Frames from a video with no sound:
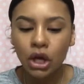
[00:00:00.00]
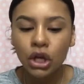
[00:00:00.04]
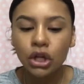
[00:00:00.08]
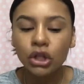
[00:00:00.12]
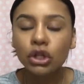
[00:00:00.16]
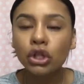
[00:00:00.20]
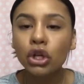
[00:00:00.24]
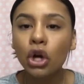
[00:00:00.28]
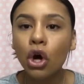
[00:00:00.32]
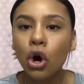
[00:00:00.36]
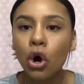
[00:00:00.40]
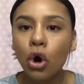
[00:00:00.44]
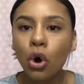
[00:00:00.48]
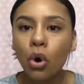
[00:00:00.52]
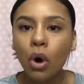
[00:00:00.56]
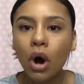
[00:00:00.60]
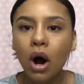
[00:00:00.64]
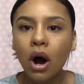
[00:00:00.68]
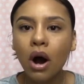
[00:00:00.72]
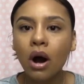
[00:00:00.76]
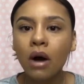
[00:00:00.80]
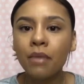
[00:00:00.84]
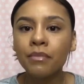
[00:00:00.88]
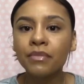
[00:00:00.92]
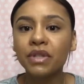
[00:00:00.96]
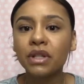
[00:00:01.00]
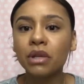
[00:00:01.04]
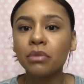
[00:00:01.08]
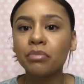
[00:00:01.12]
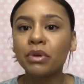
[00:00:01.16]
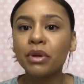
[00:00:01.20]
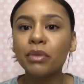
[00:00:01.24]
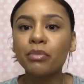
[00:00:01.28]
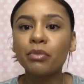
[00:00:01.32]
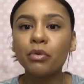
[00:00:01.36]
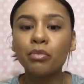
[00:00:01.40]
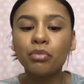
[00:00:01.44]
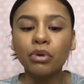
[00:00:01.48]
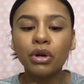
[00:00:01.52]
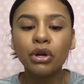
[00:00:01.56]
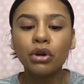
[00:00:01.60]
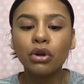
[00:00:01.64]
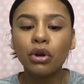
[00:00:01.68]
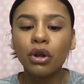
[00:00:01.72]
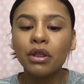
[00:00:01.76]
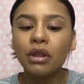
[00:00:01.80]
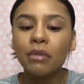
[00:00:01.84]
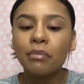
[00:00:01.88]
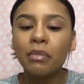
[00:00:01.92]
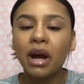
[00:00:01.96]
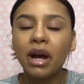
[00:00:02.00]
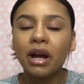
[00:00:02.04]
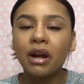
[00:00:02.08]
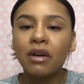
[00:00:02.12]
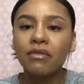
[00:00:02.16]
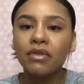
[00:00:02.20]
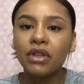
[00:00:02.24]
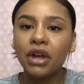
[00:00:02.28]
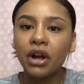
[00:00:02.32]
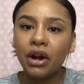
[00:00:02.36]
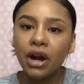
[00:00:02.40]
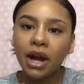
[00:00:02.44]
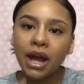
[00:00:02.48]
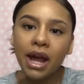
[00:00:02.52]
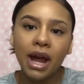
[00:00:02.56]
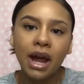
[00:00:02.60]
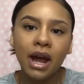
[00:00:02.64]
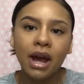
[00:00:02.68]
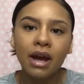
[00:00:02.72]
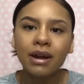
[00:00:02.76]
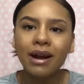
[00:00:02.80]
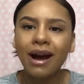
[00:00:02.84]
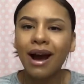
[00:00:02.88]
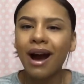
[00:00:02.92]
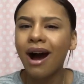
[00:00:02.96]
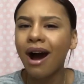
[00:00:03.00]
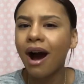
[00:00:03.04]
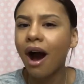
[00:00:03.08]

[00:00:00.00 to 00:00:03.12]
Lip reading: So, some people put it on the back of their hand.